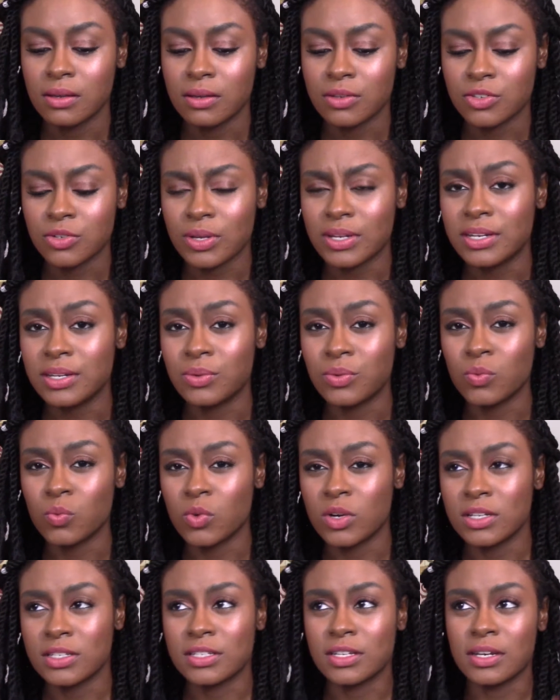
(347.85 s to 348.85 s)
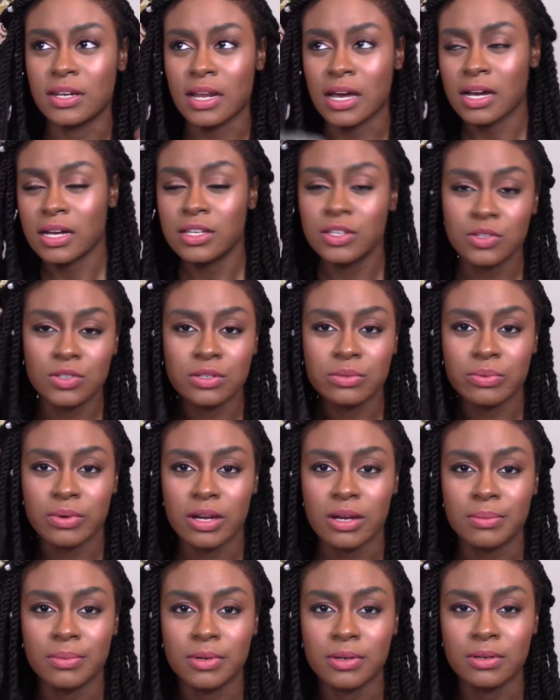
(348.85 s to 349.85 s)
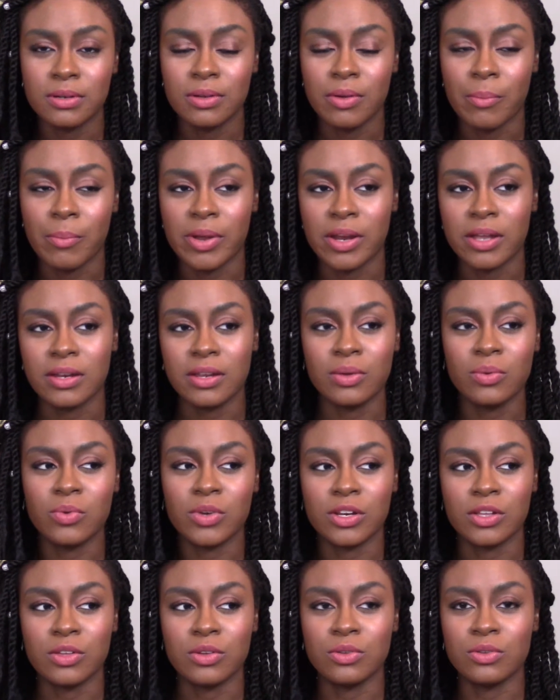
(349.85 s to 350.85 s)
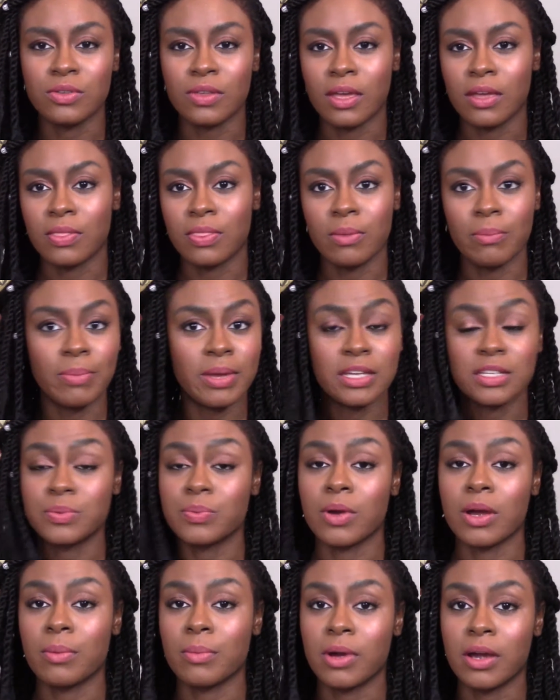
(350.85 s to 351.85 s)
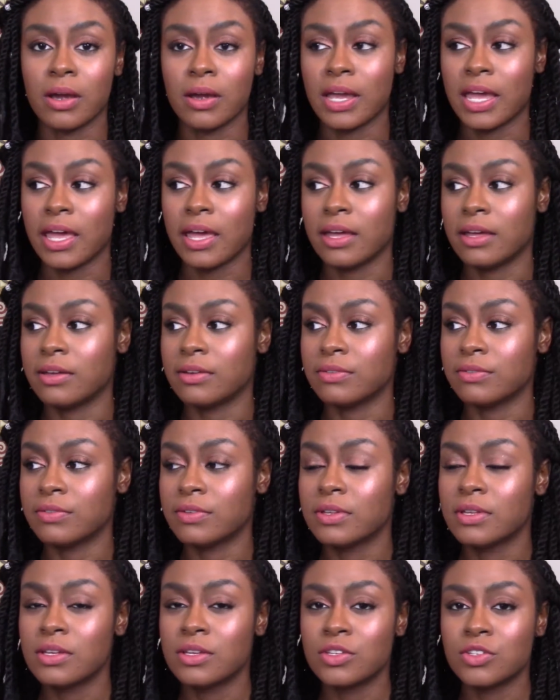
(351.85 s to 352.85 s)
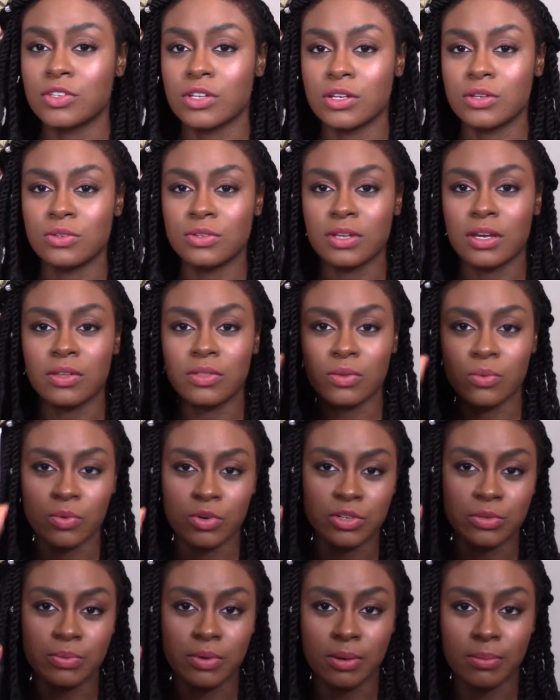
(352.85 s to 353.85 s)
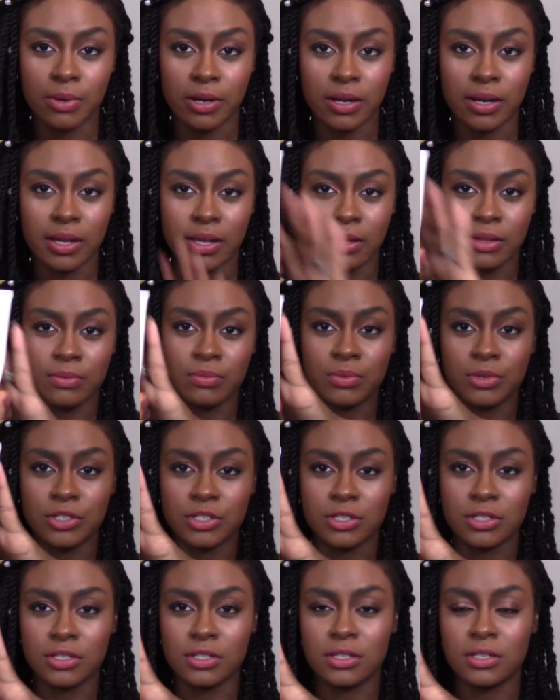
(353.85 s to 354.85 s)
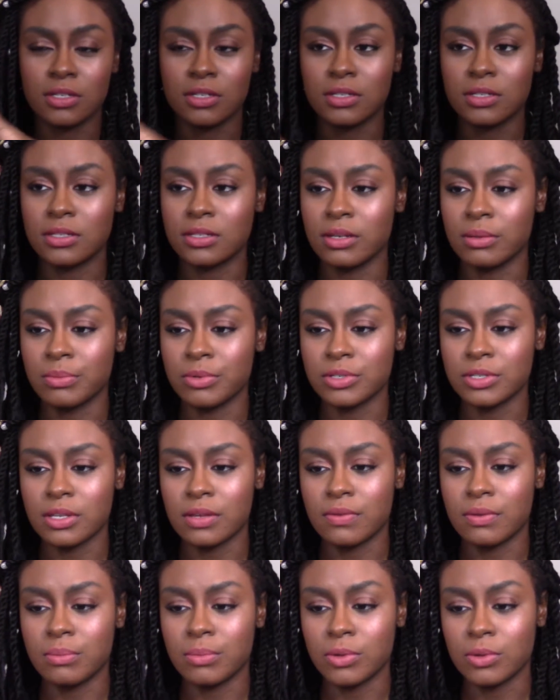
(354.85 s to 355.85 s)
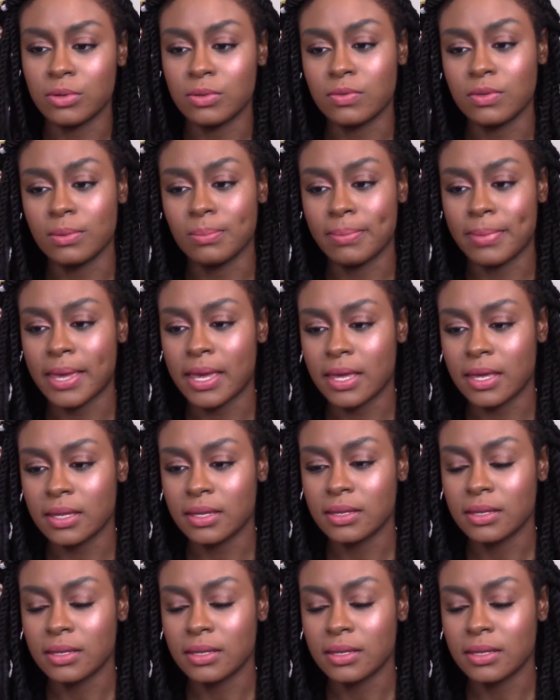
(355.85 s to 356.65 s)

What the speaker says: So I didn't want to not use a primer, but I didn't want to use like the best primer I have. So I use like the worst primer I have, which is this No. 7 Beauty Matte.